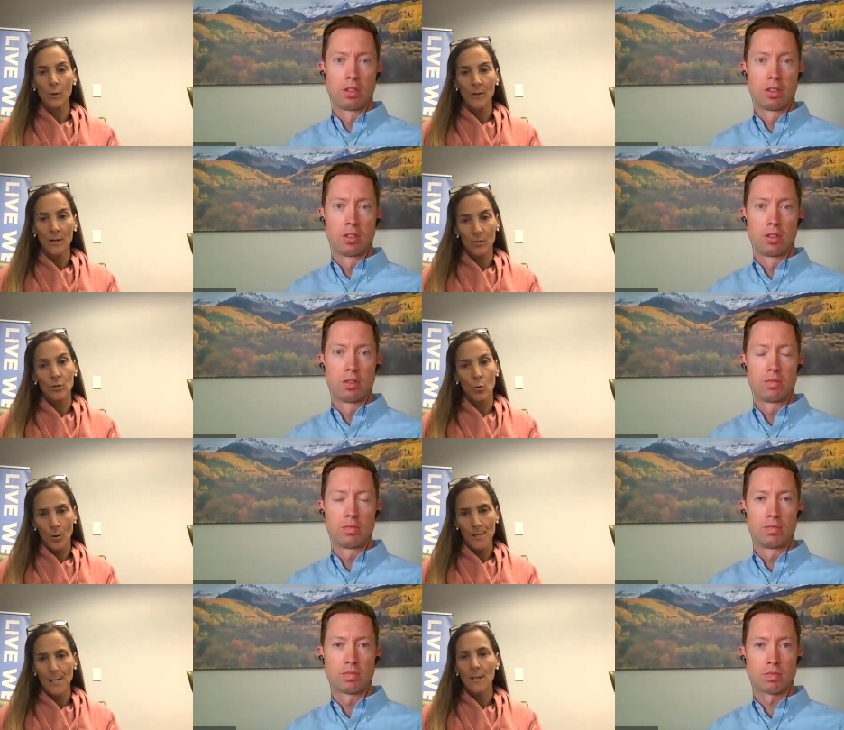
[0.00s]
Speaker 1: with a
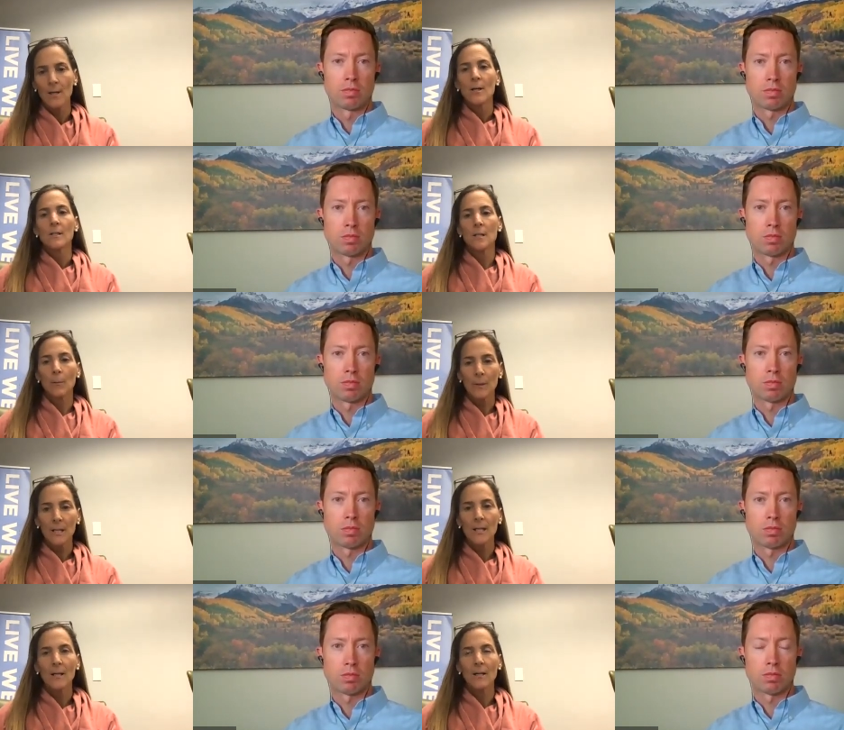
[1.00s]
story.
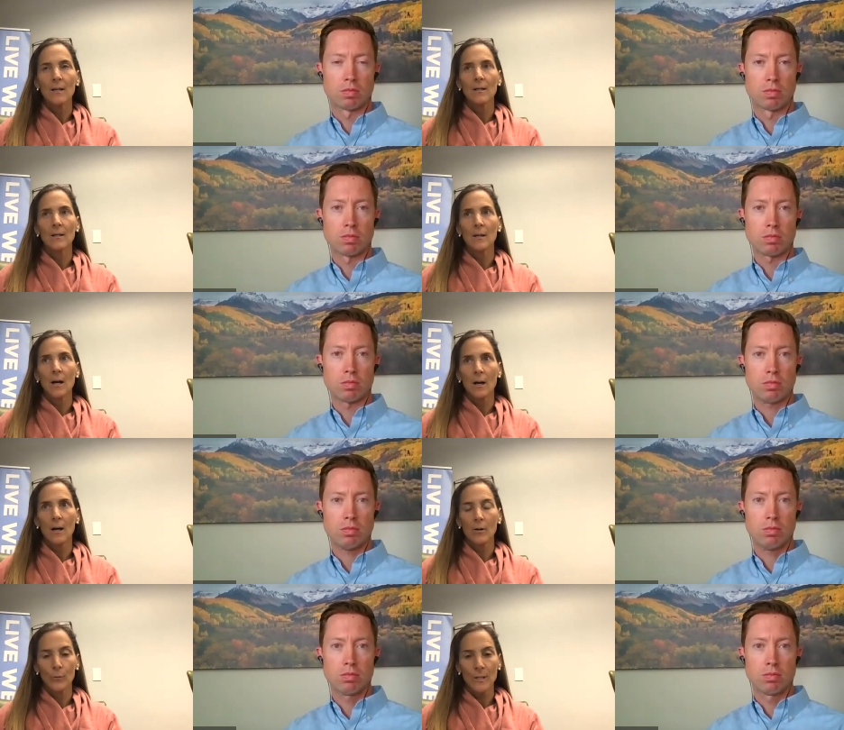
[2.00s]
Somebody
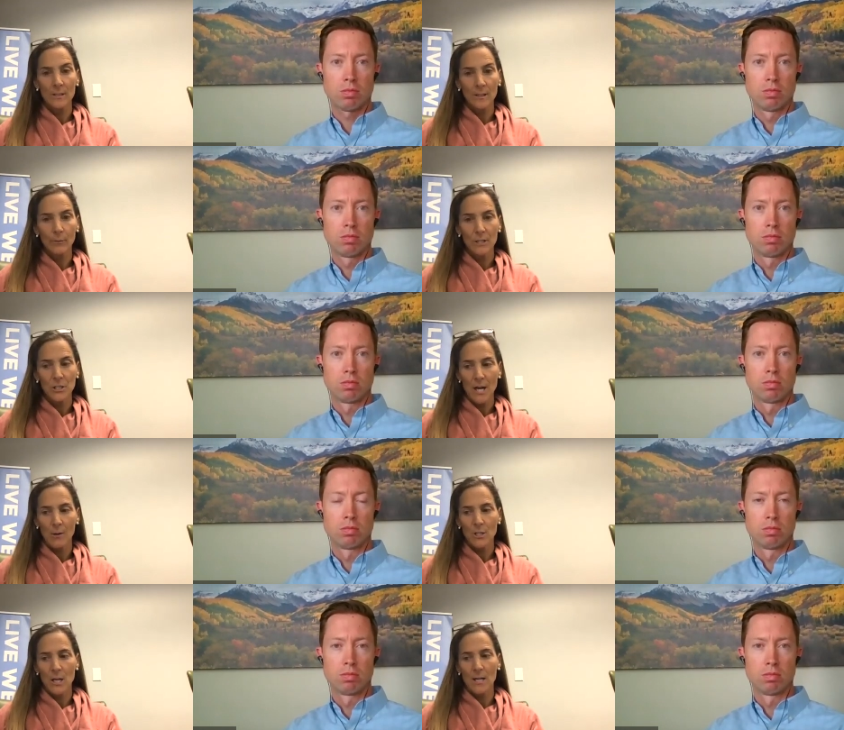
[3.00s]
uh, recently reached
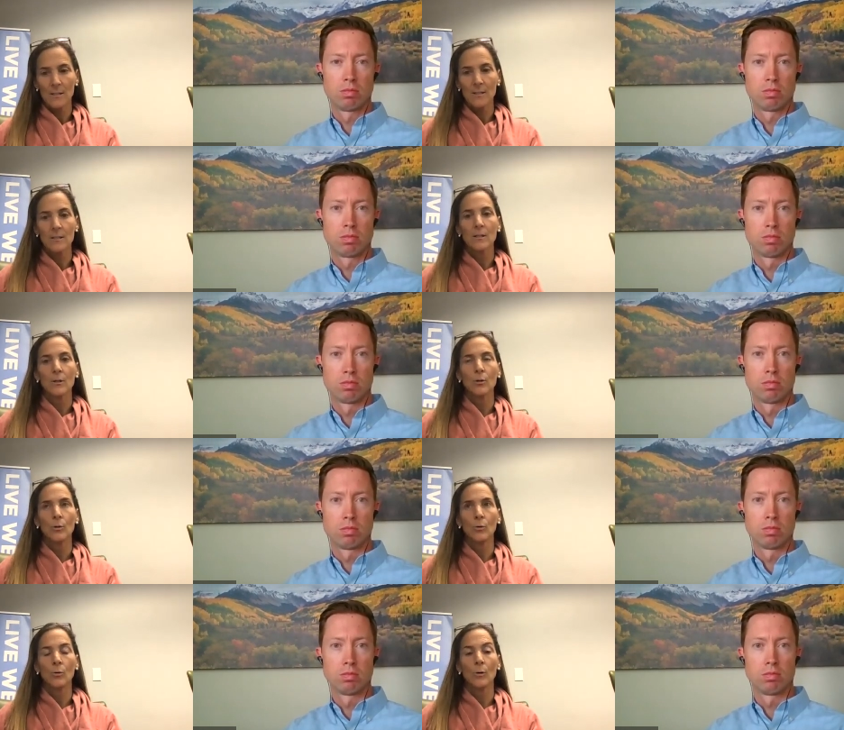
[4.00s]
out to us
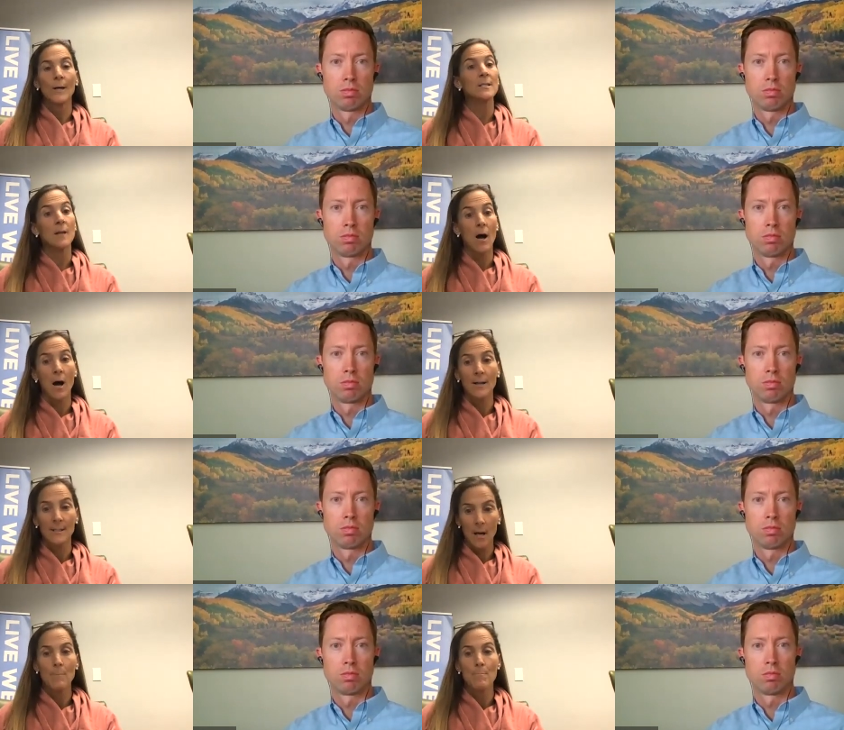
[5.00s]
who has uh, is
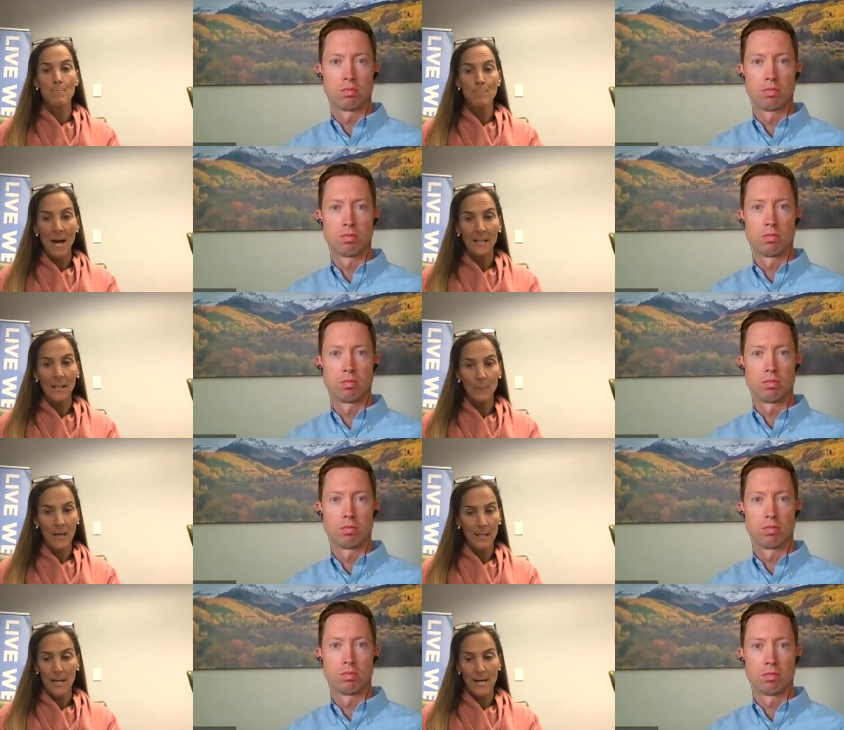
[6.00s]
on many
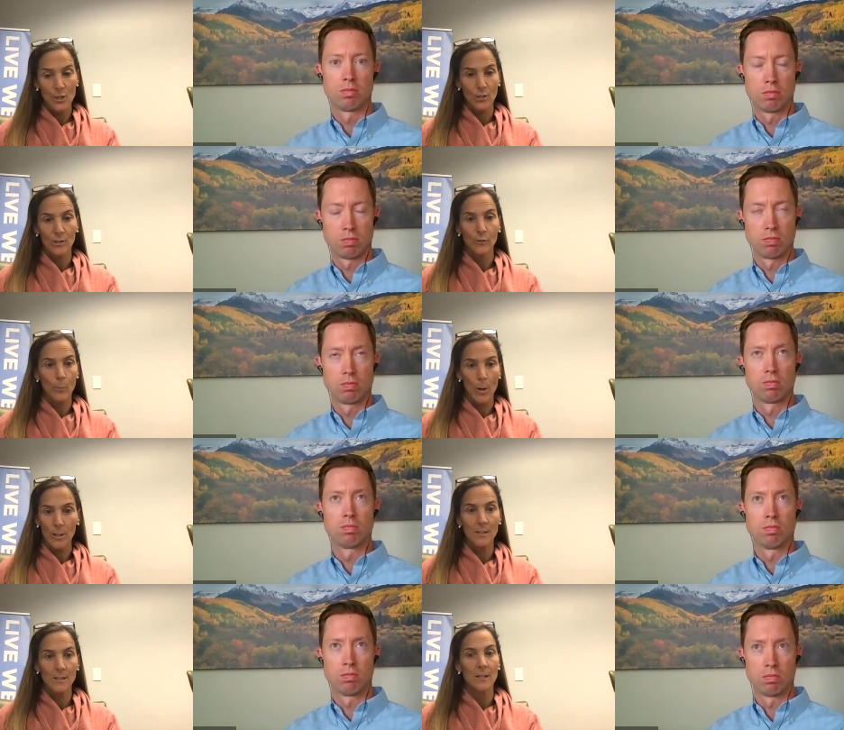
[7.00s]
medications for
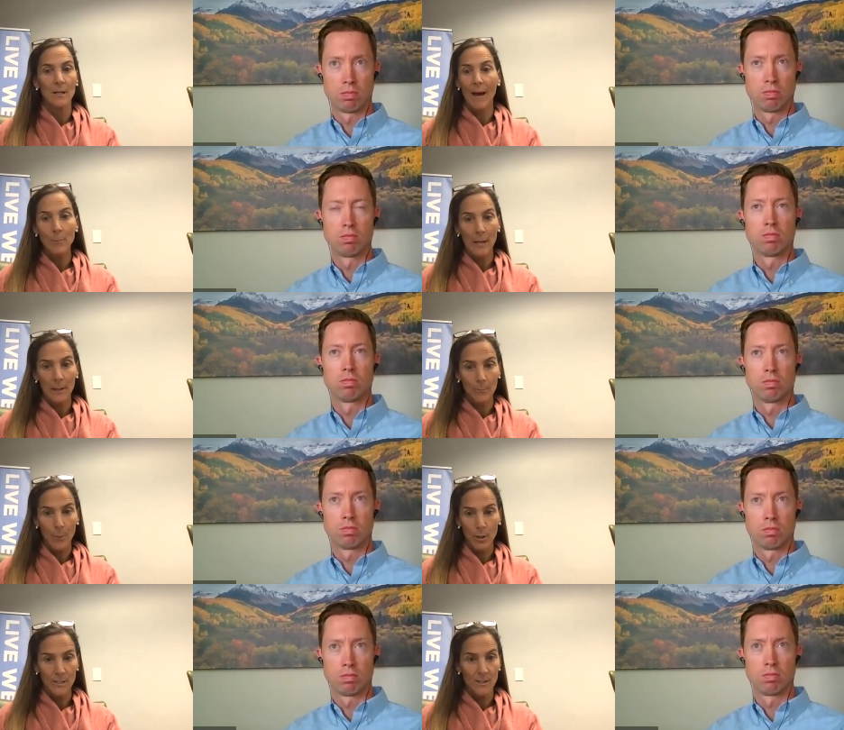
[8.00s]
Parkinson's. They've had med-
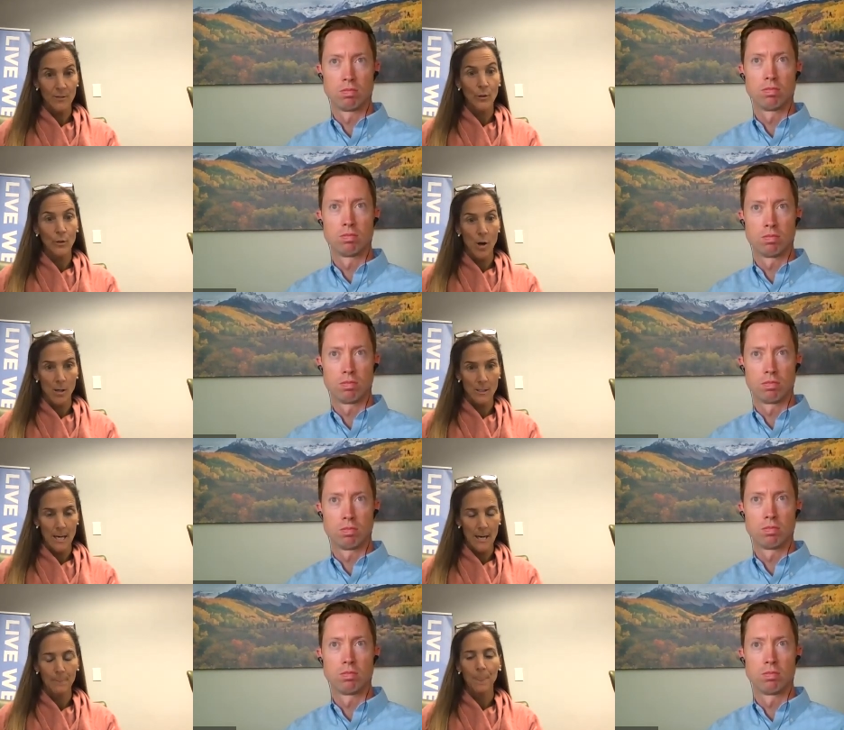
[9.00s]
Parkinson's for a long
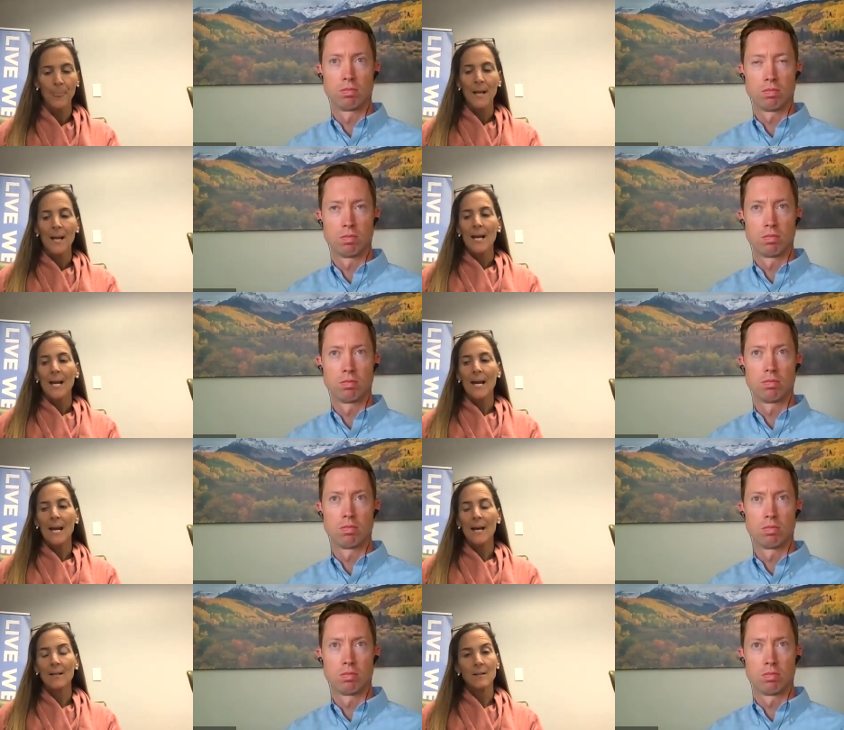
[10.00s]
time,
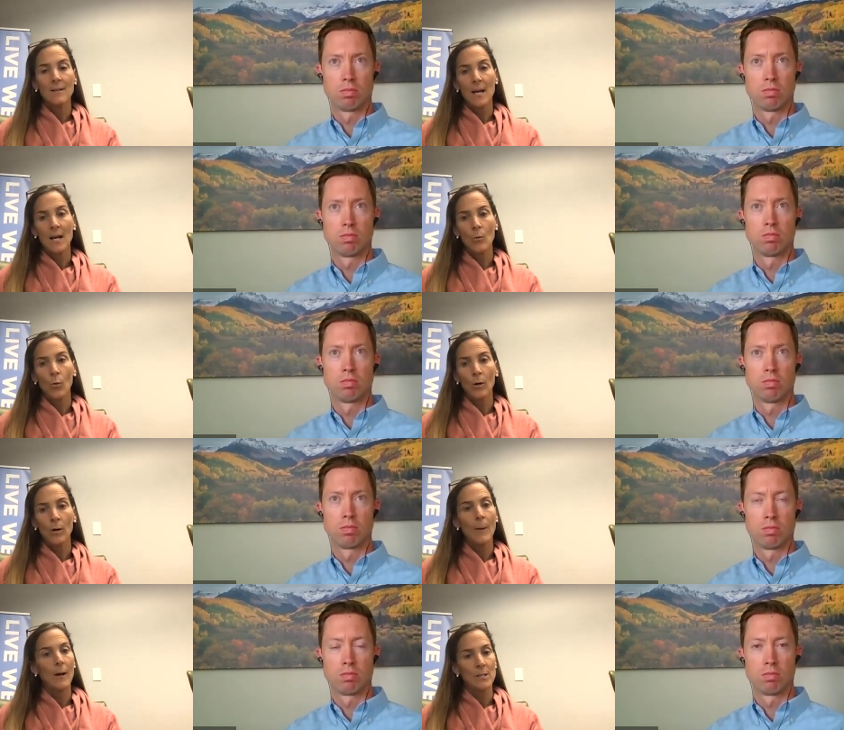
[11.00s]
and they were
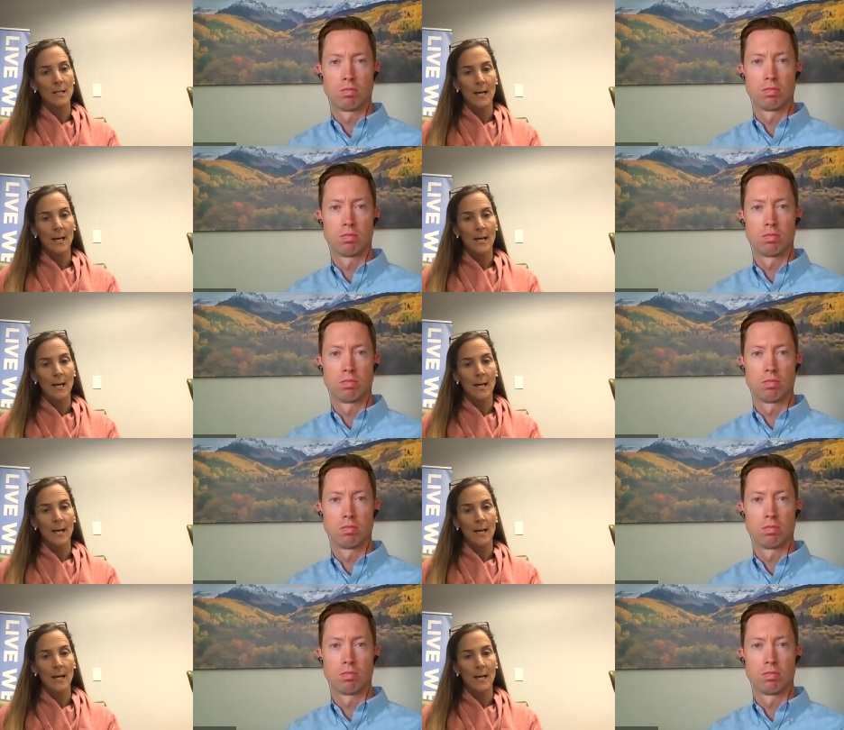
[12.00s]
about to